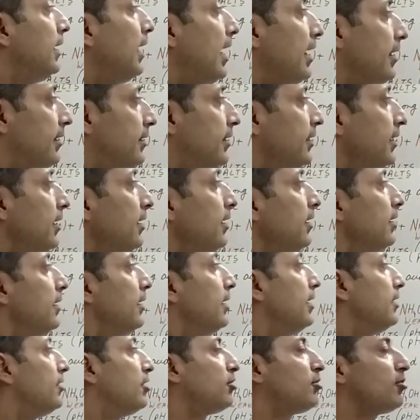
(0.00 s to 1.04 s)

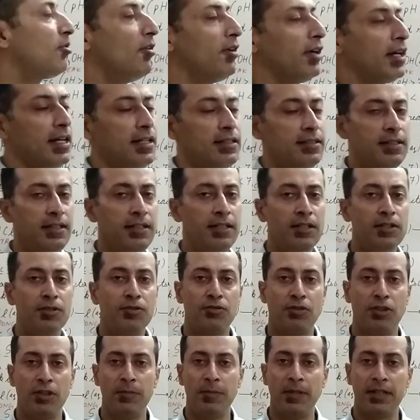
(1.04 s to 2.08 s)
HCl is a strong acid,
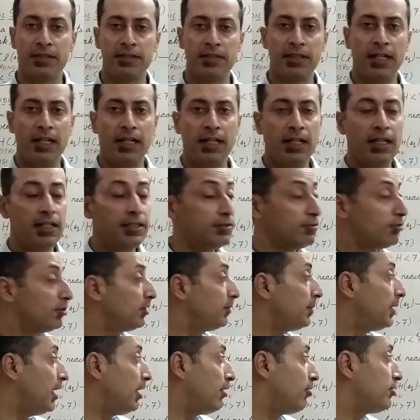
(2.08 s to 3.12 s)
sodium oxide,
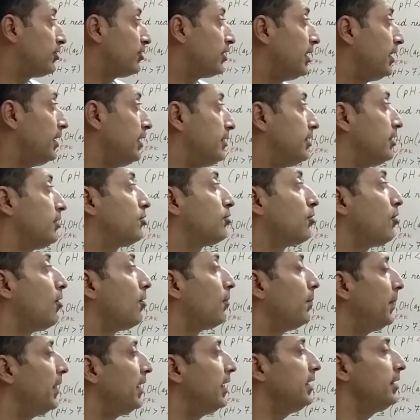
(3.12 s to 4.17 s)
sodium hydroxide is a
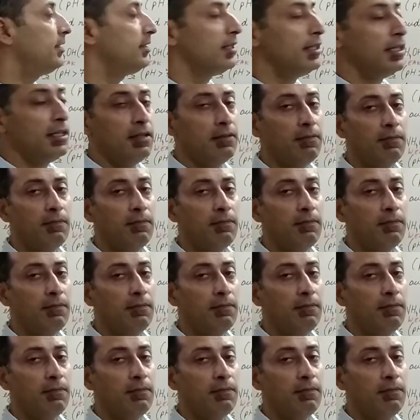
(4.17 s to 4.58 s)
strong base.